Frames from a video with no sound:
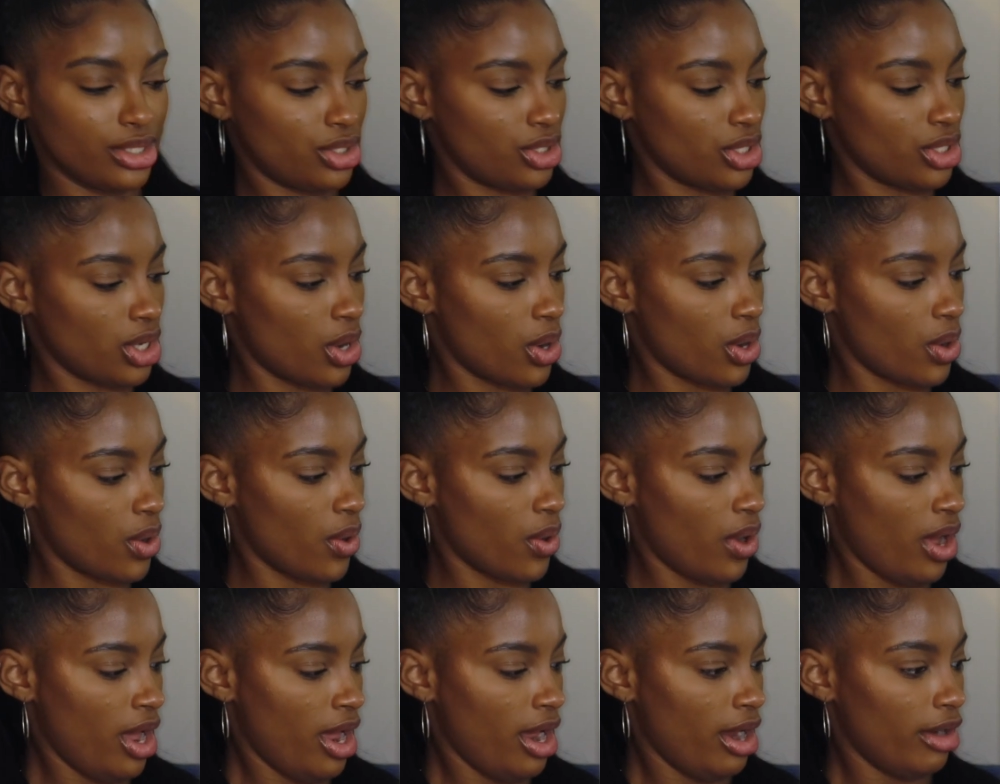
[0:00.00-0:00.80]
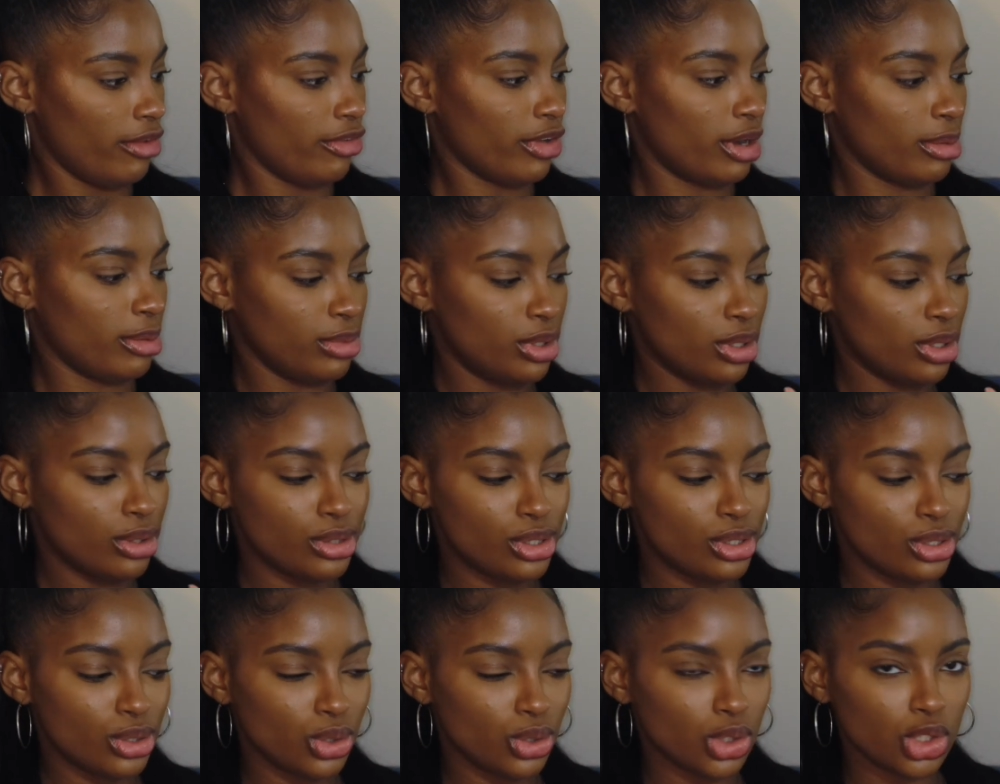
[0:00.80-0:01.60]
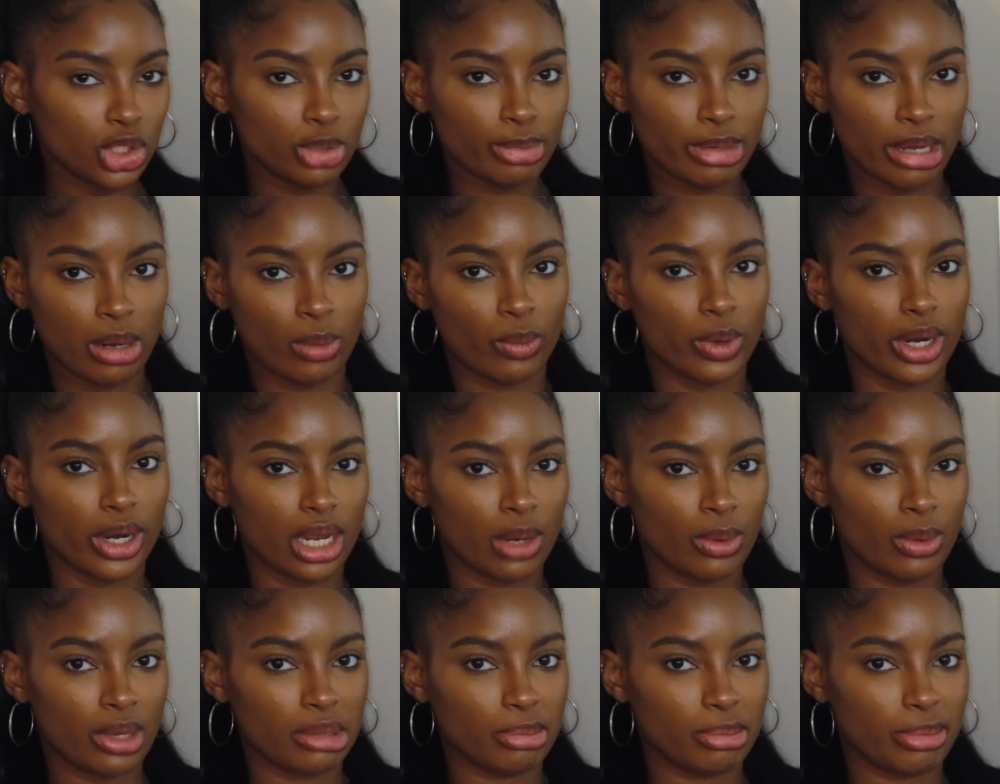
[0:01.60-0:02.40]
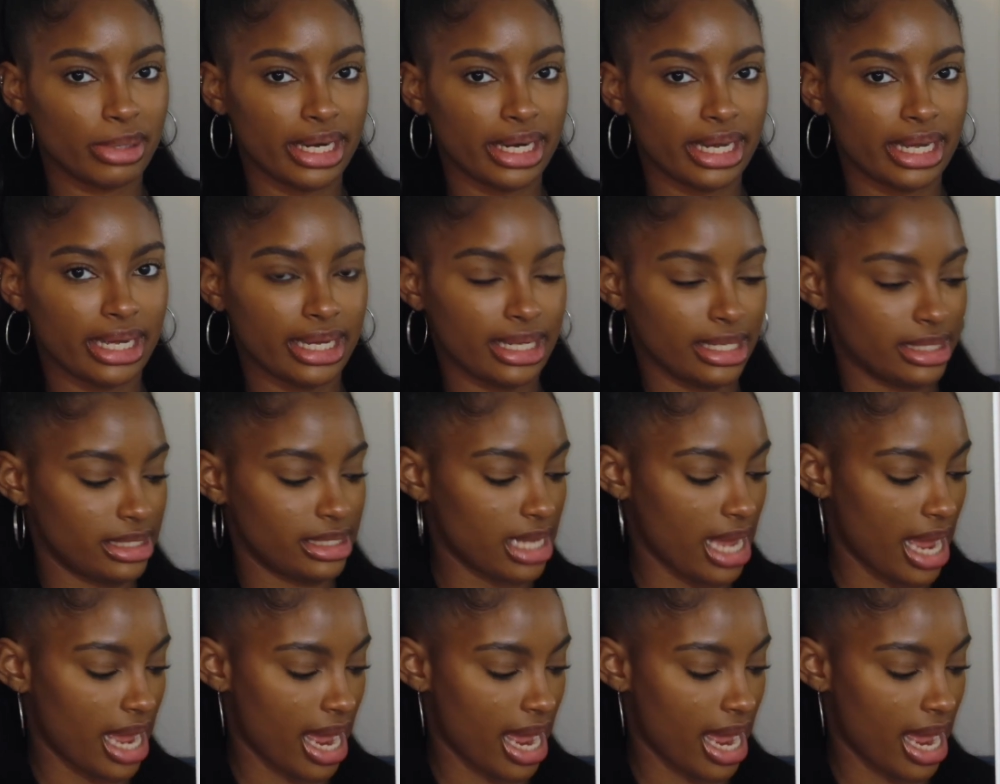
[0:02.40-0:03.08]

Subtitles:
So from YouTube and working with brands,